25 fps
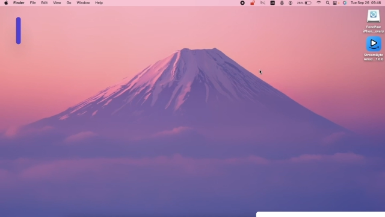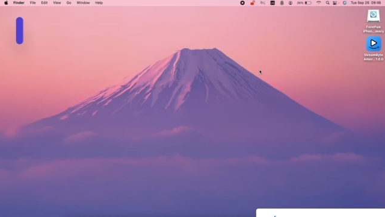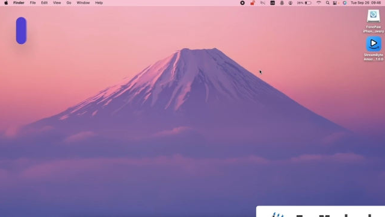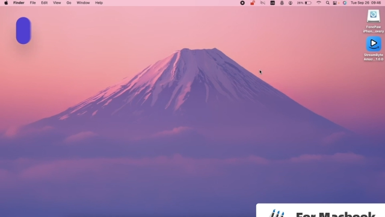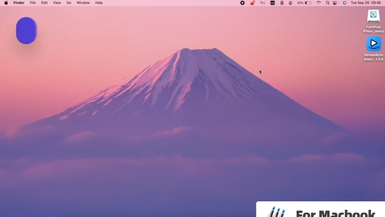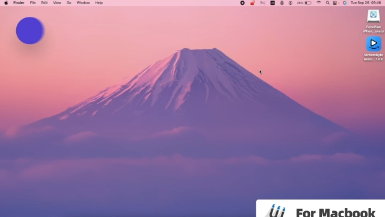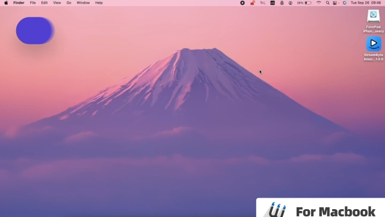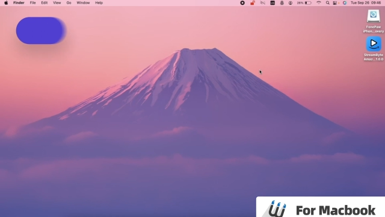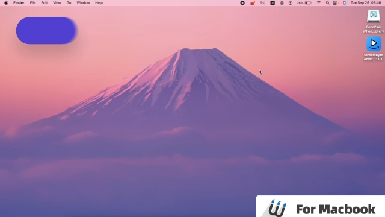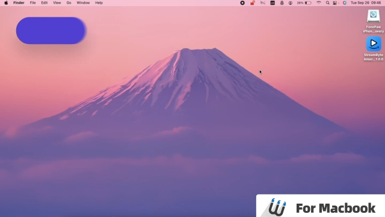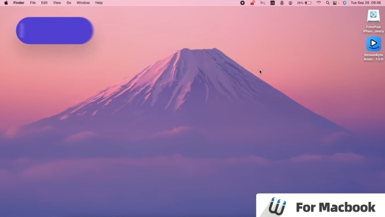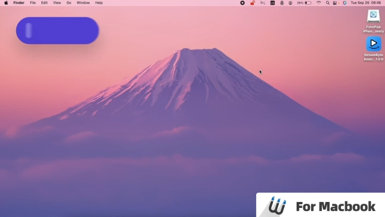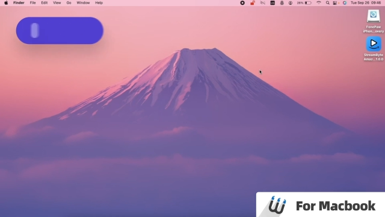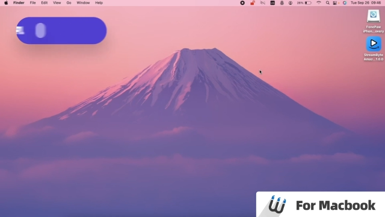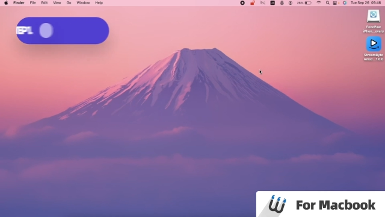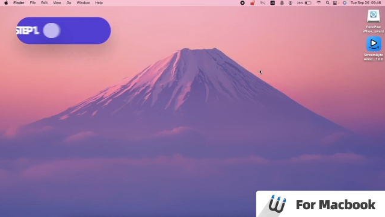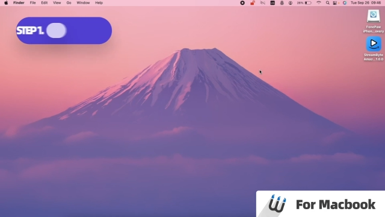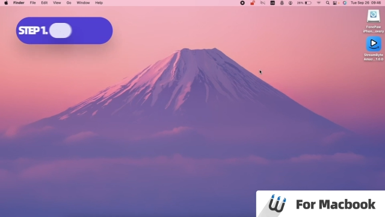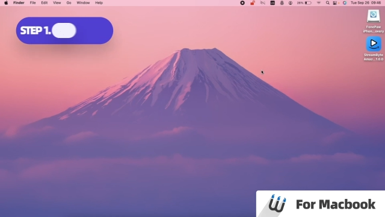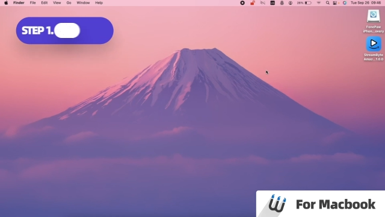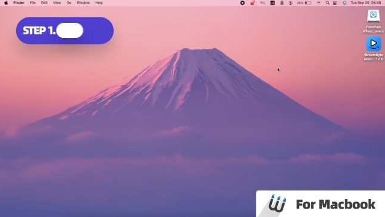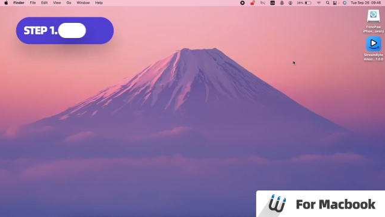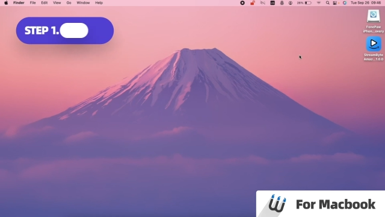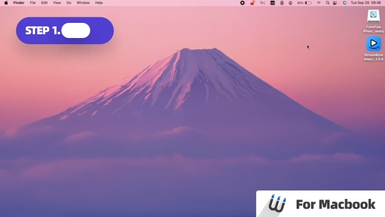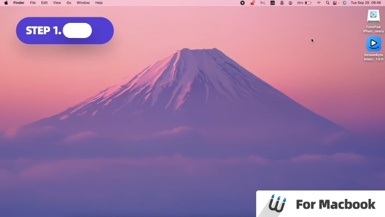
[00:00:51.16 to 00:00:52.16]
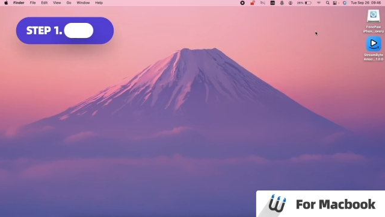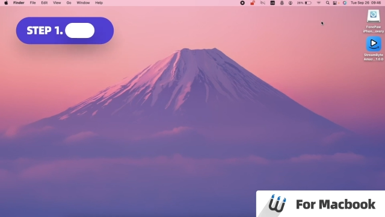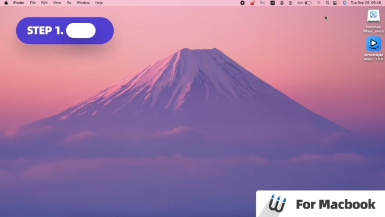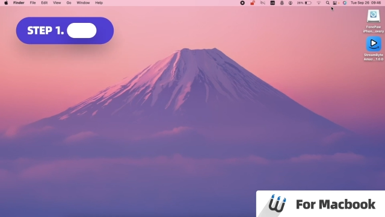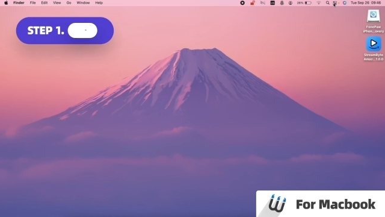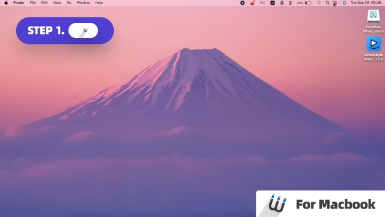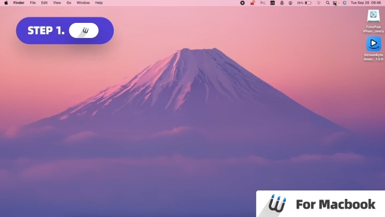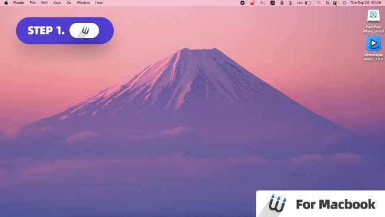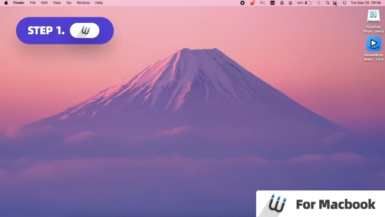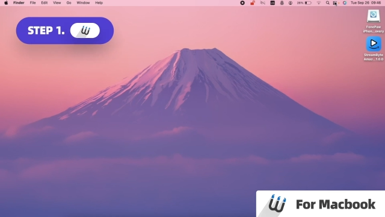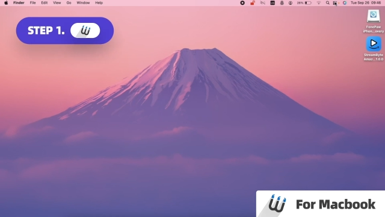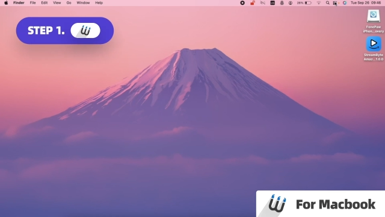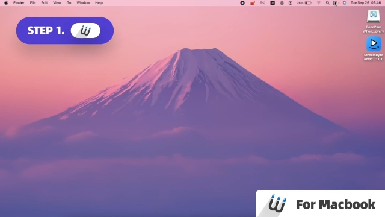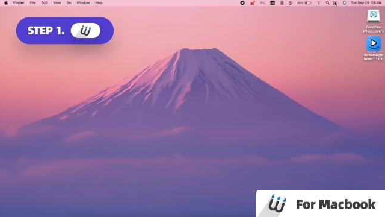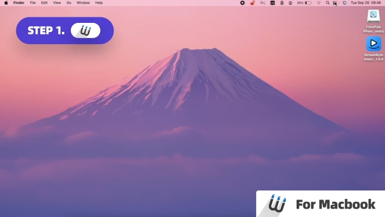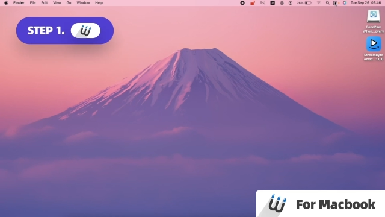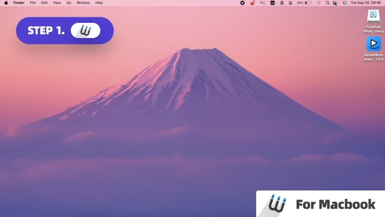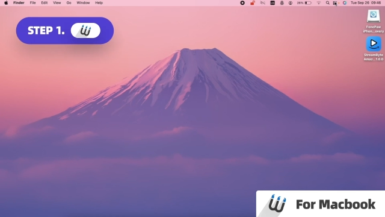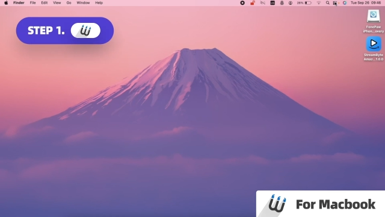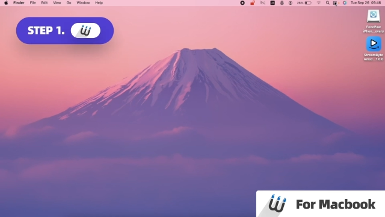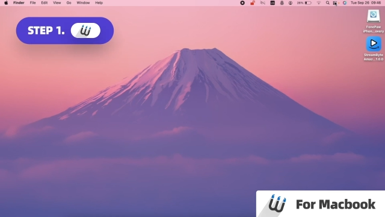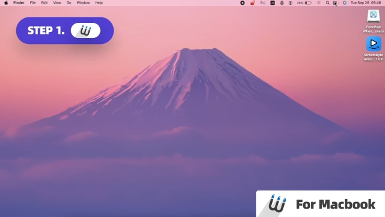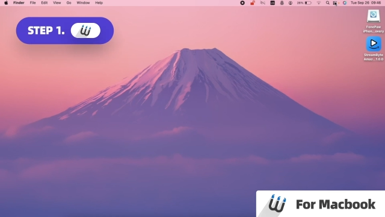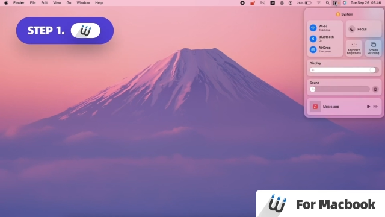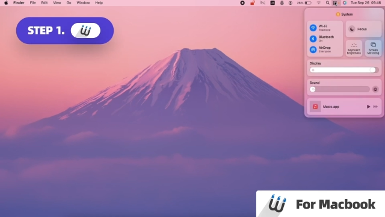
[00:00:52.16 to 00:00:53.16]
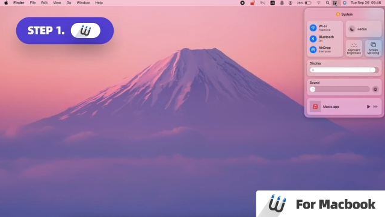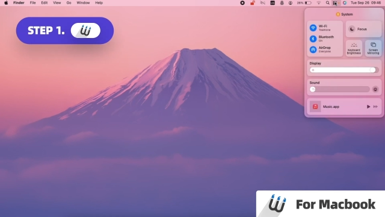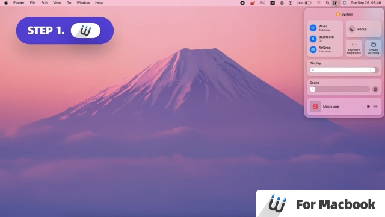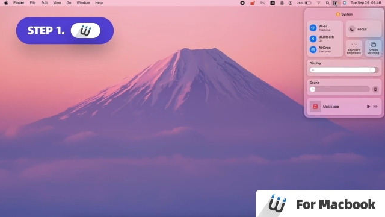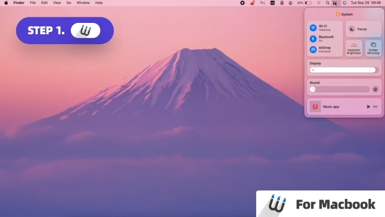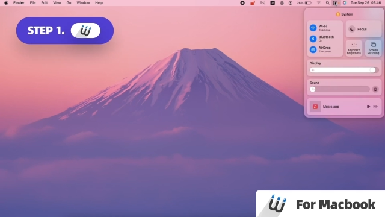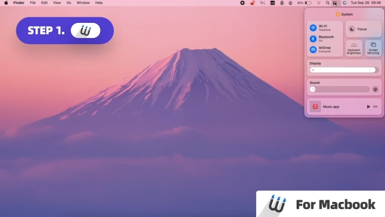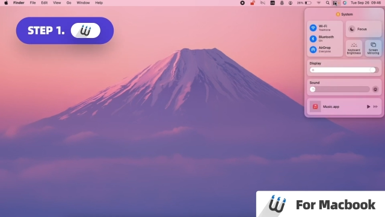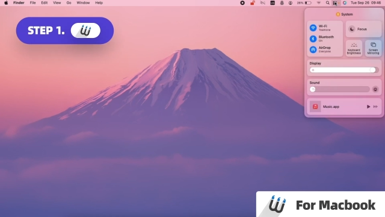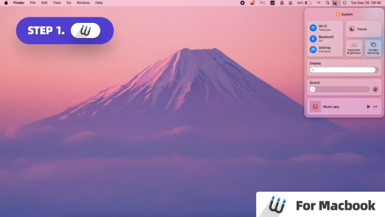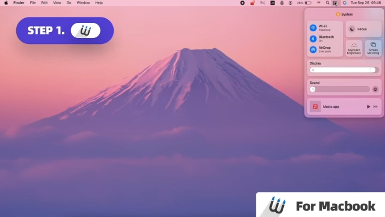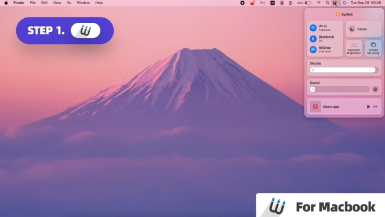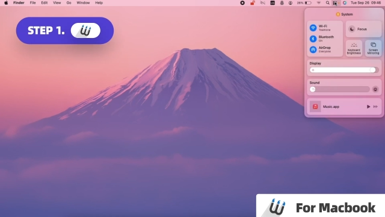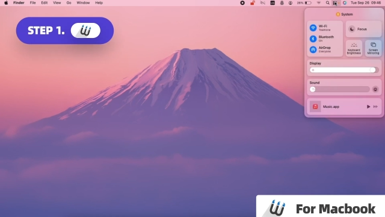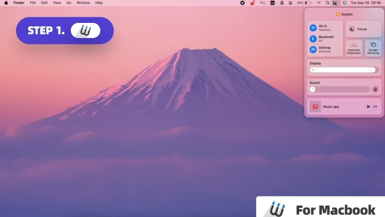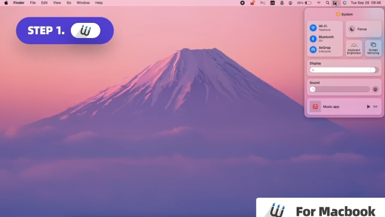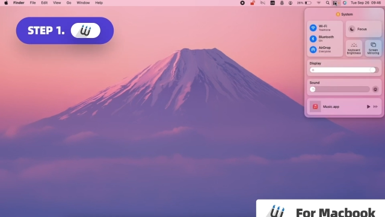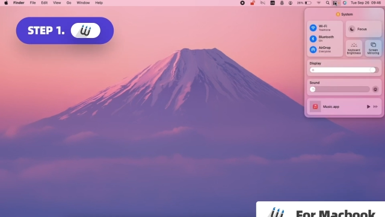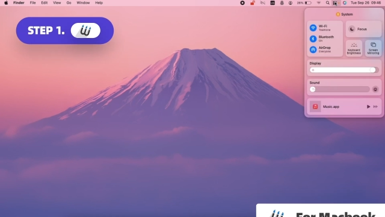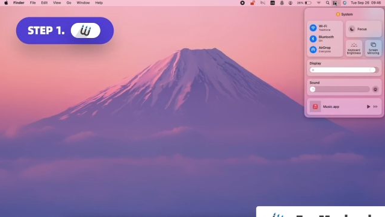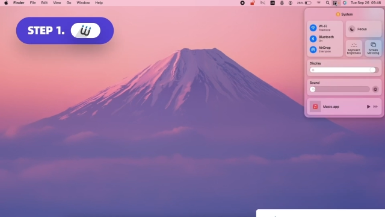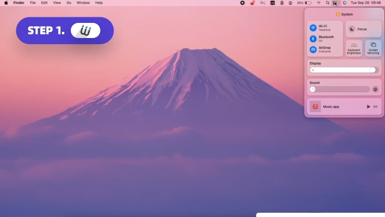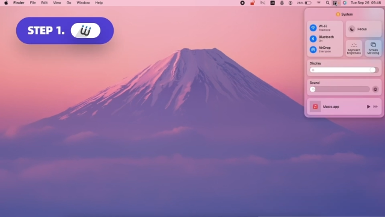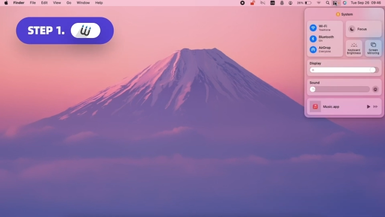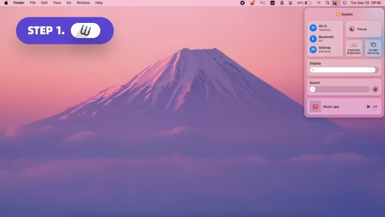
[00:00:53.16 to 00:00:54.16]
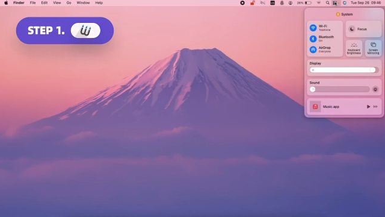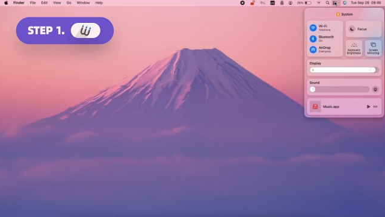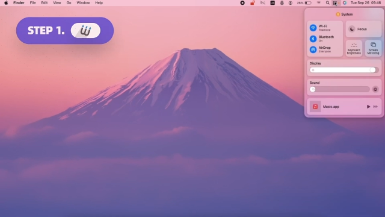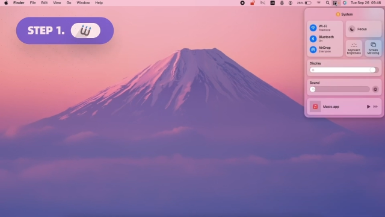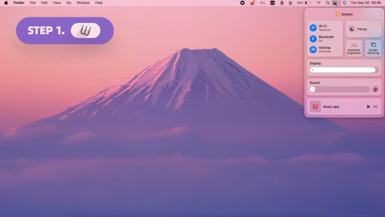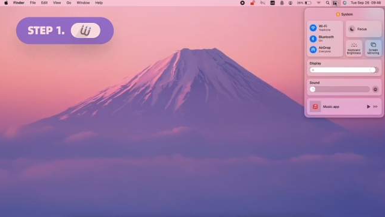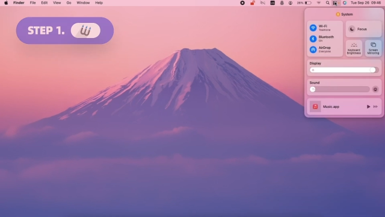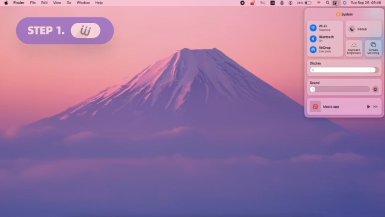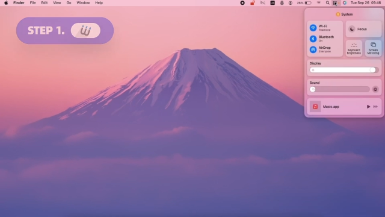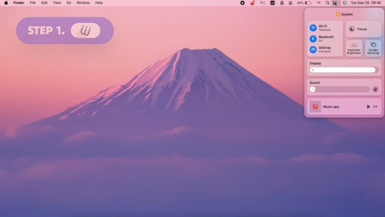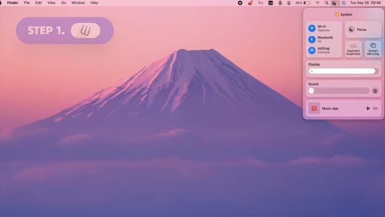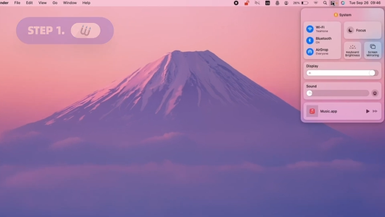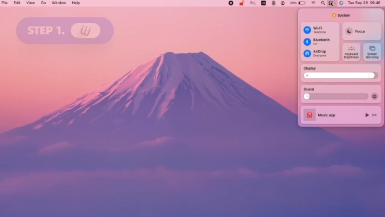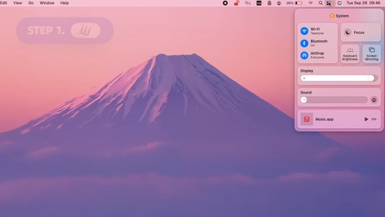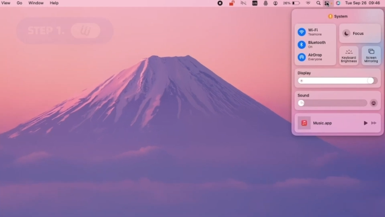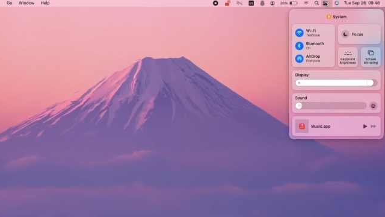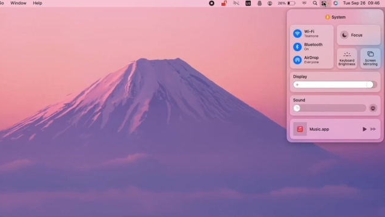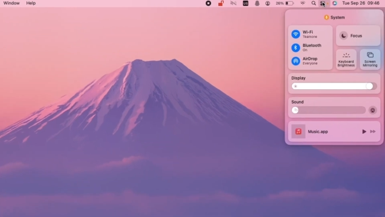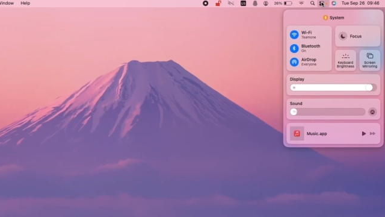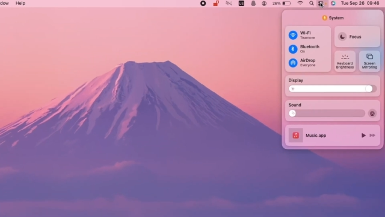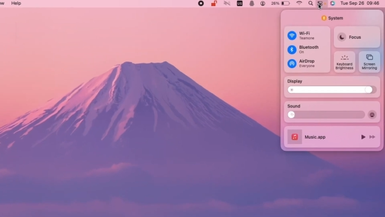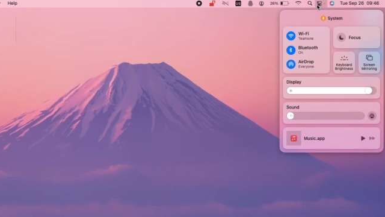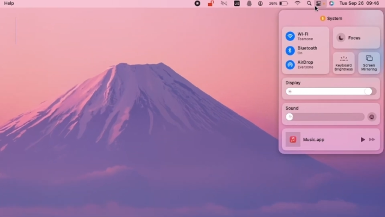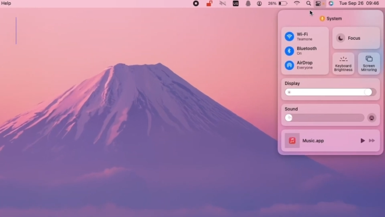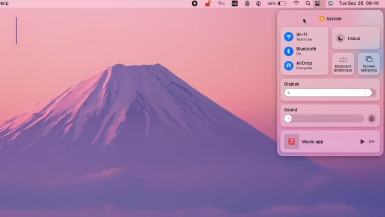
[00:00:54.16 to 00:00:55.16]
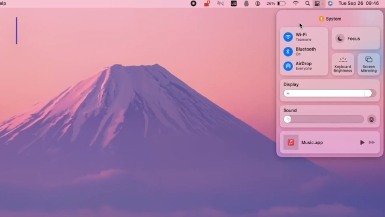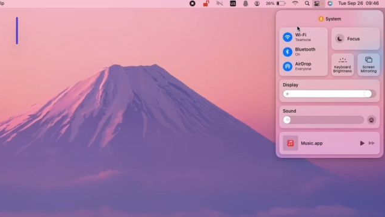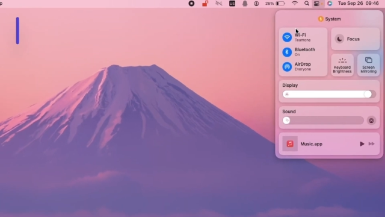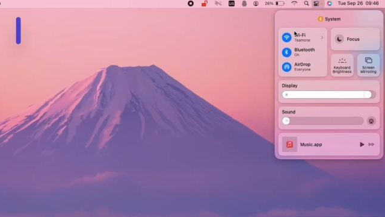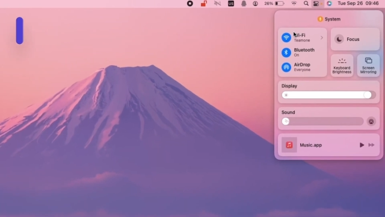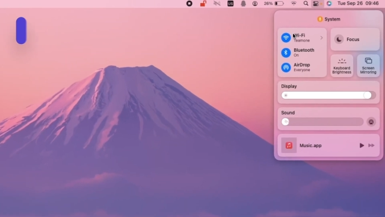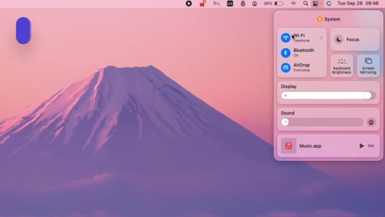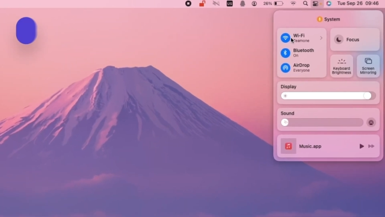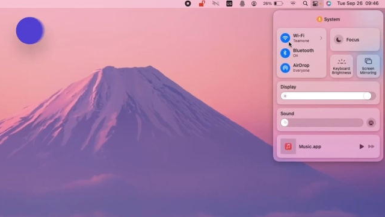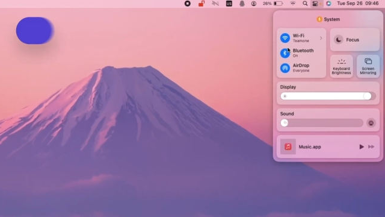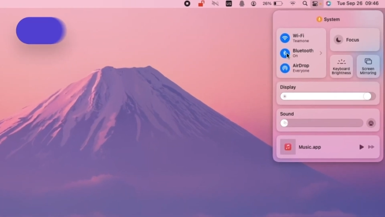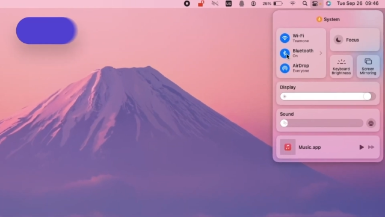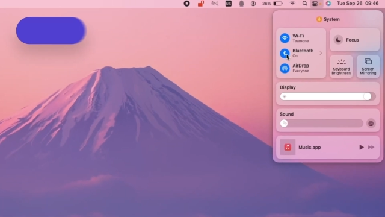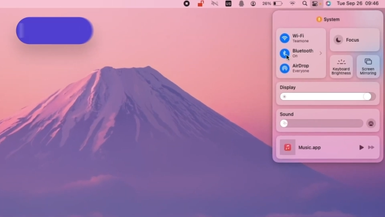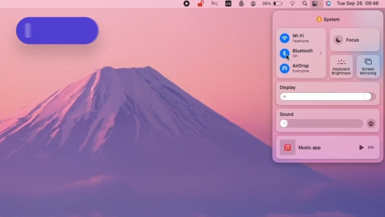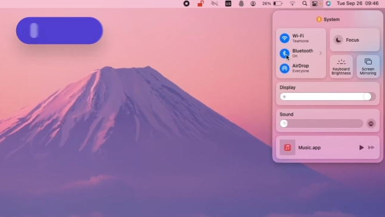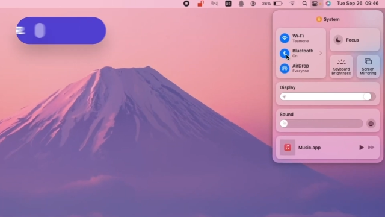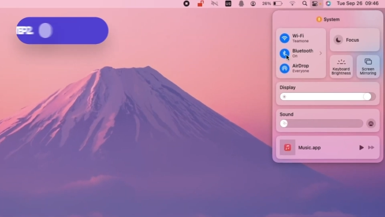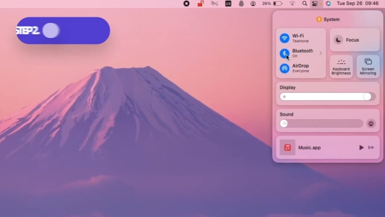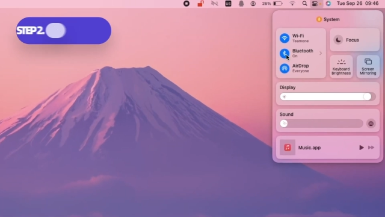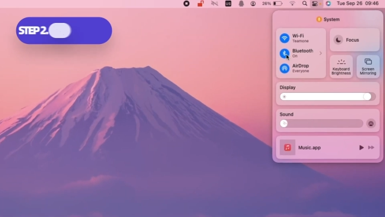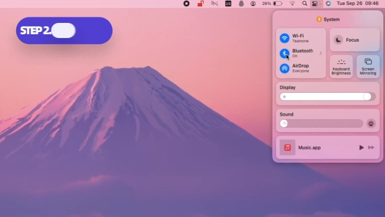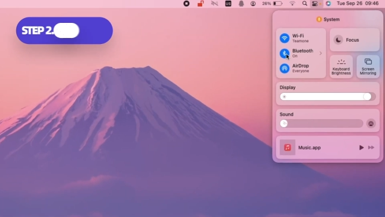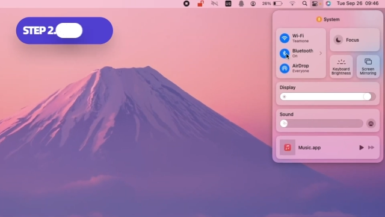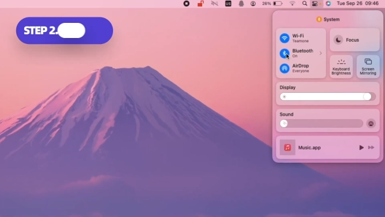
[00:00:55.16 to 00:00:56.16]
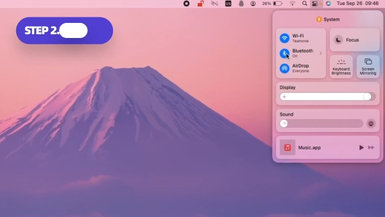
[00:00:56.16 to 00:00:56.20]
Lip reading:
(no speaker visible)